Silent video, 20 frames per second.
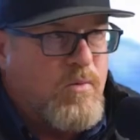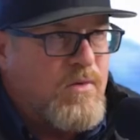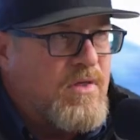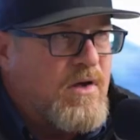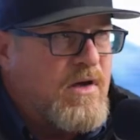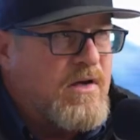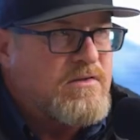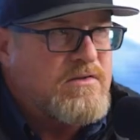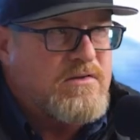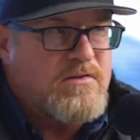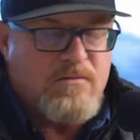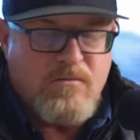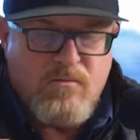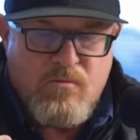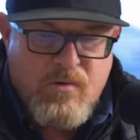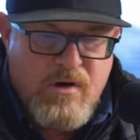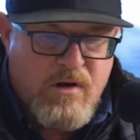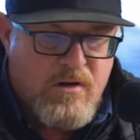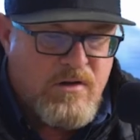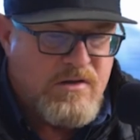with us,
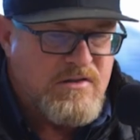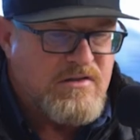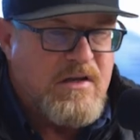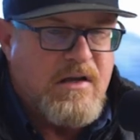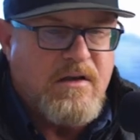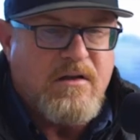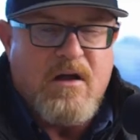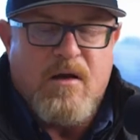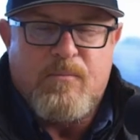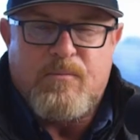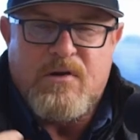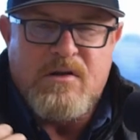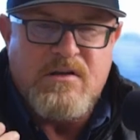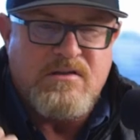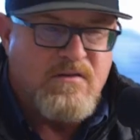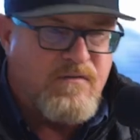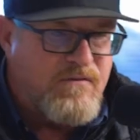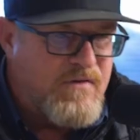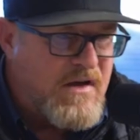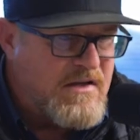real estate
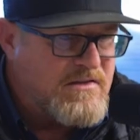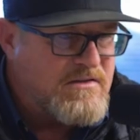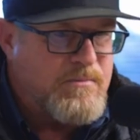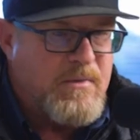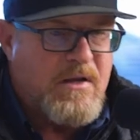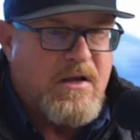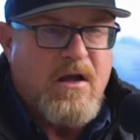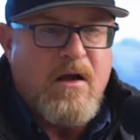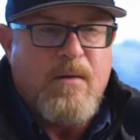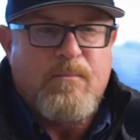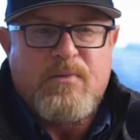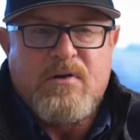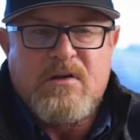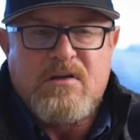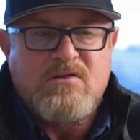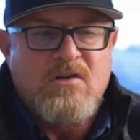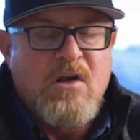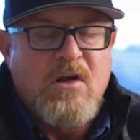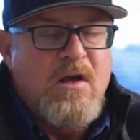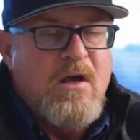companies, investment
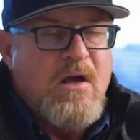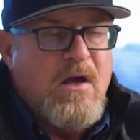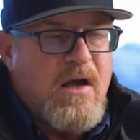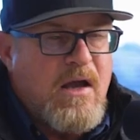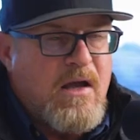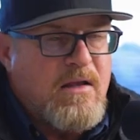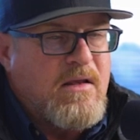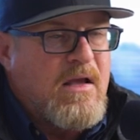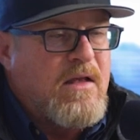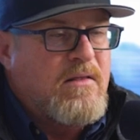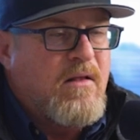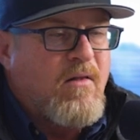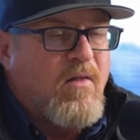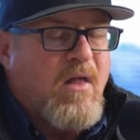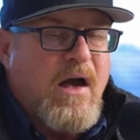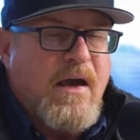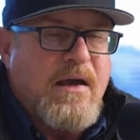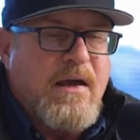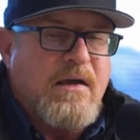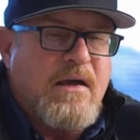companies, and the
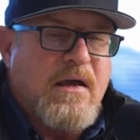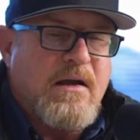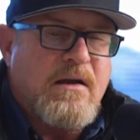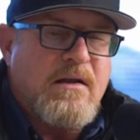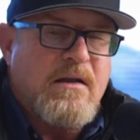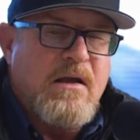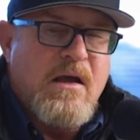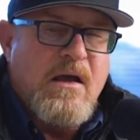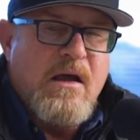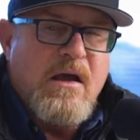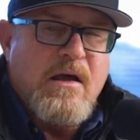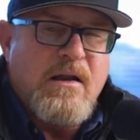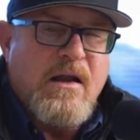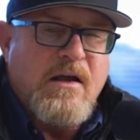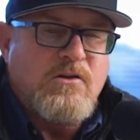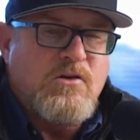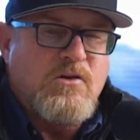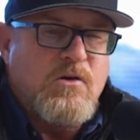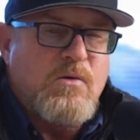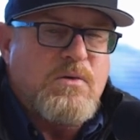like. And
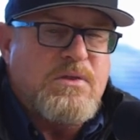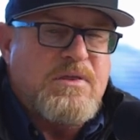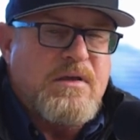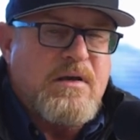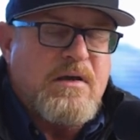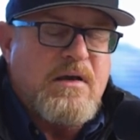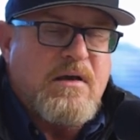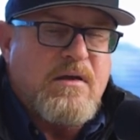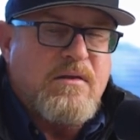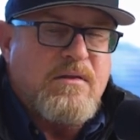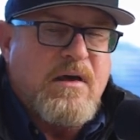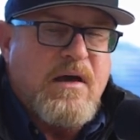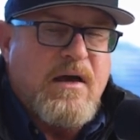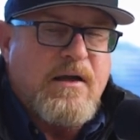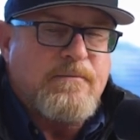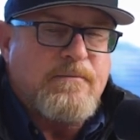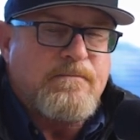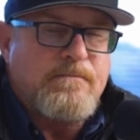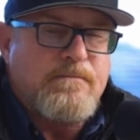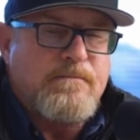I do think
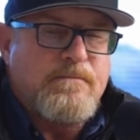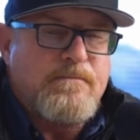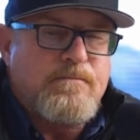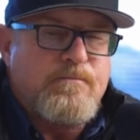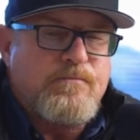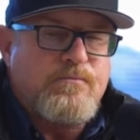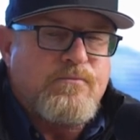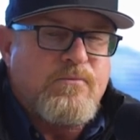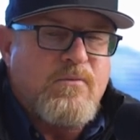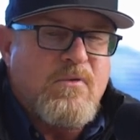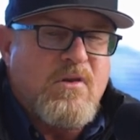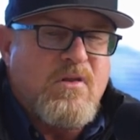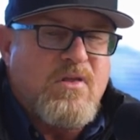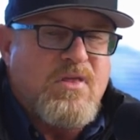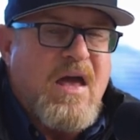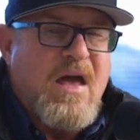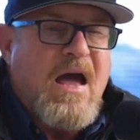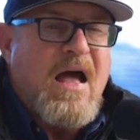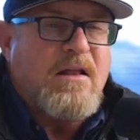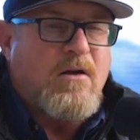that
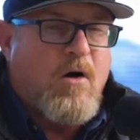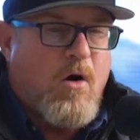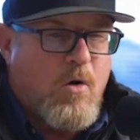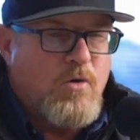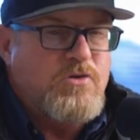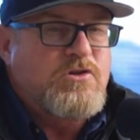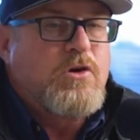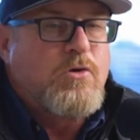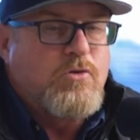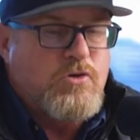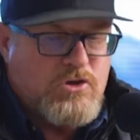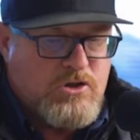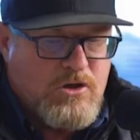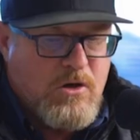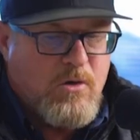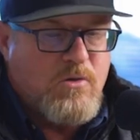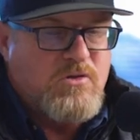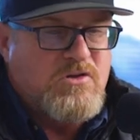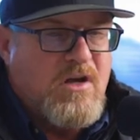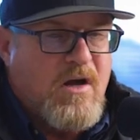also
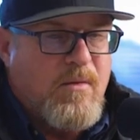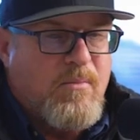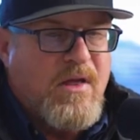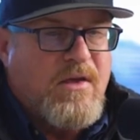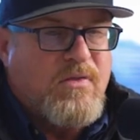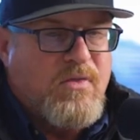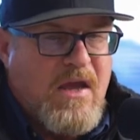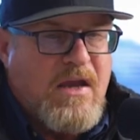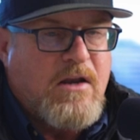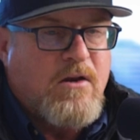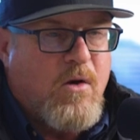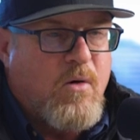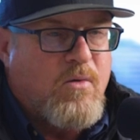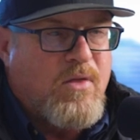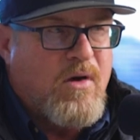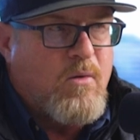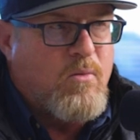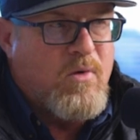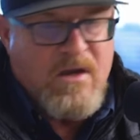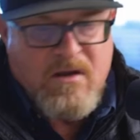shows up. Like, they know
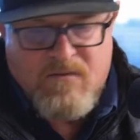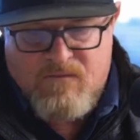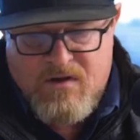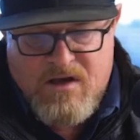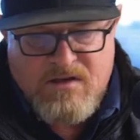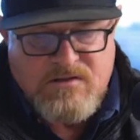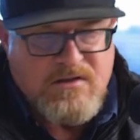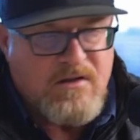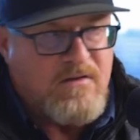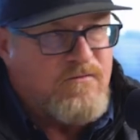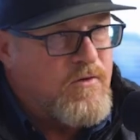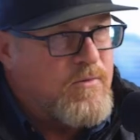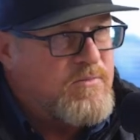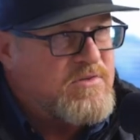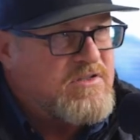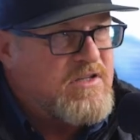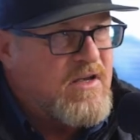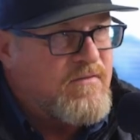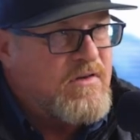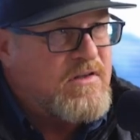that we invested from
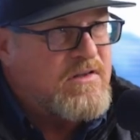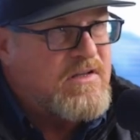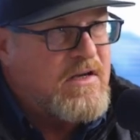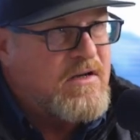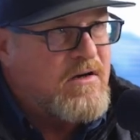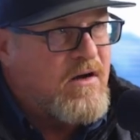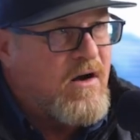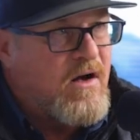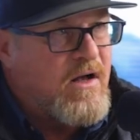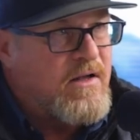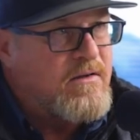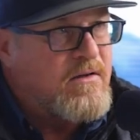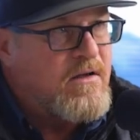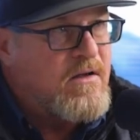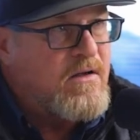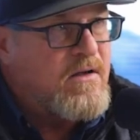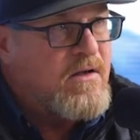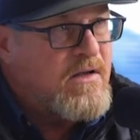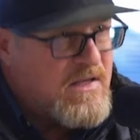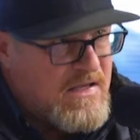17 on
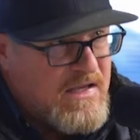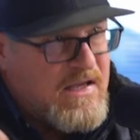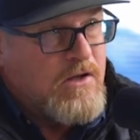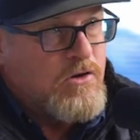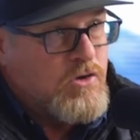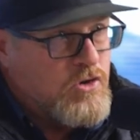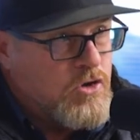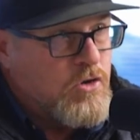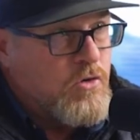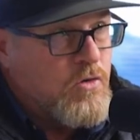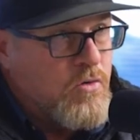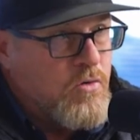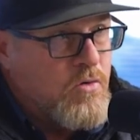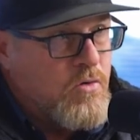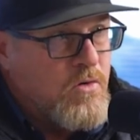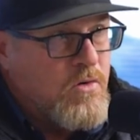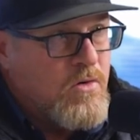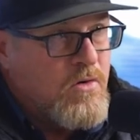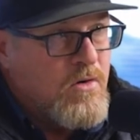into